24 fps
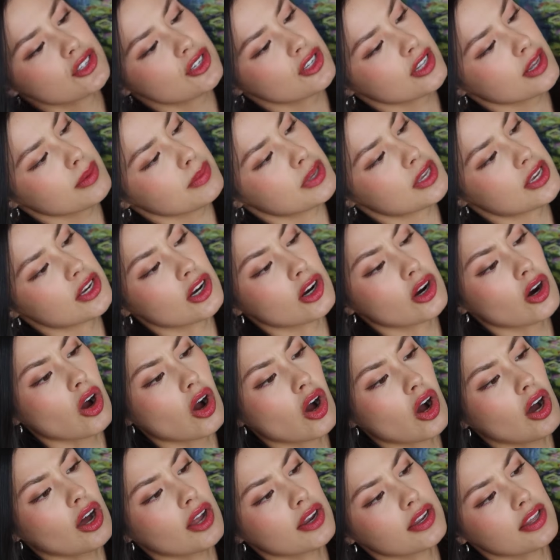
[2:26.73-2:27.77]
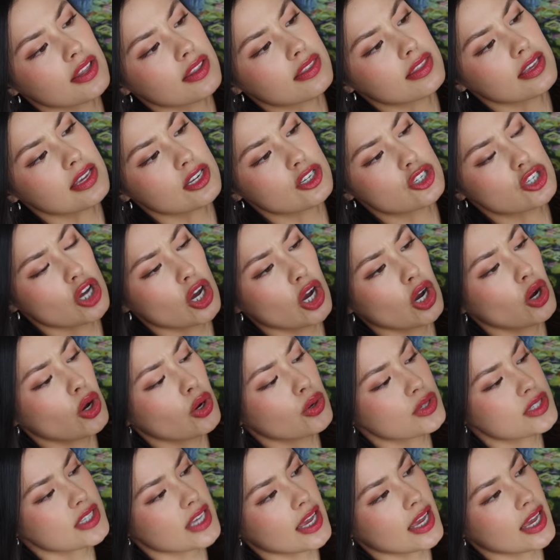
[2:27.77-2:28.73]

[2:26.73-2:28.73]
to them here on the toes